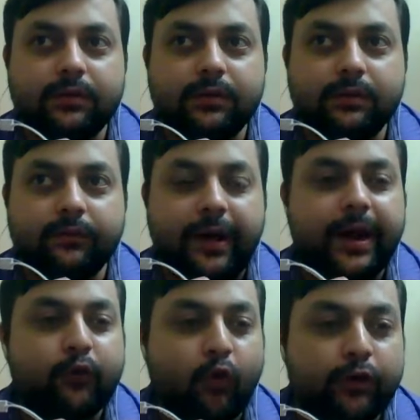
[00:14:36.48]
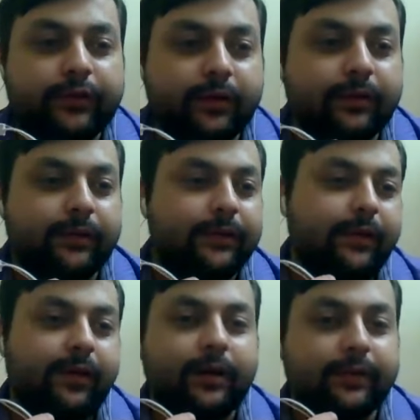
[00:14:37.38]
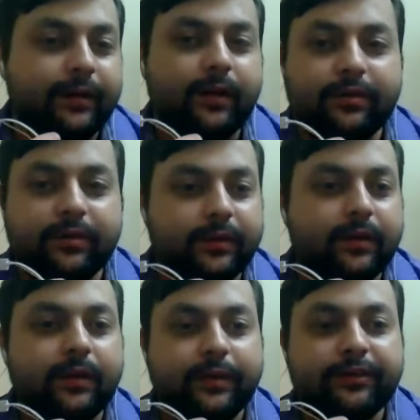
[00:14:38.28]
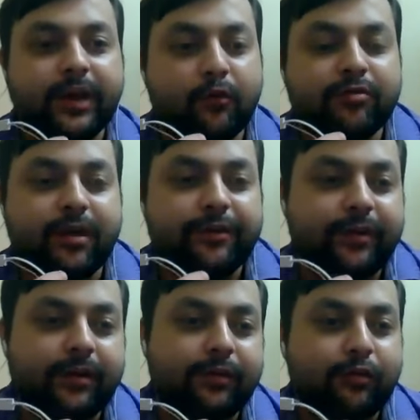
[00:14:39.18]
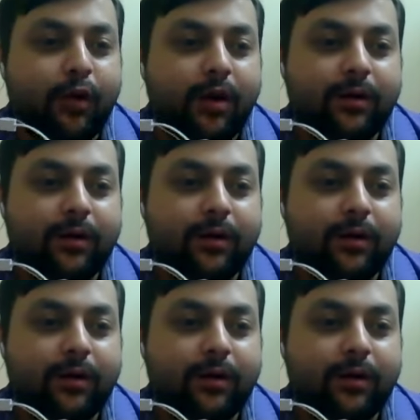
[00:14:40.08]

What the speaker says: when I watched this type of session, so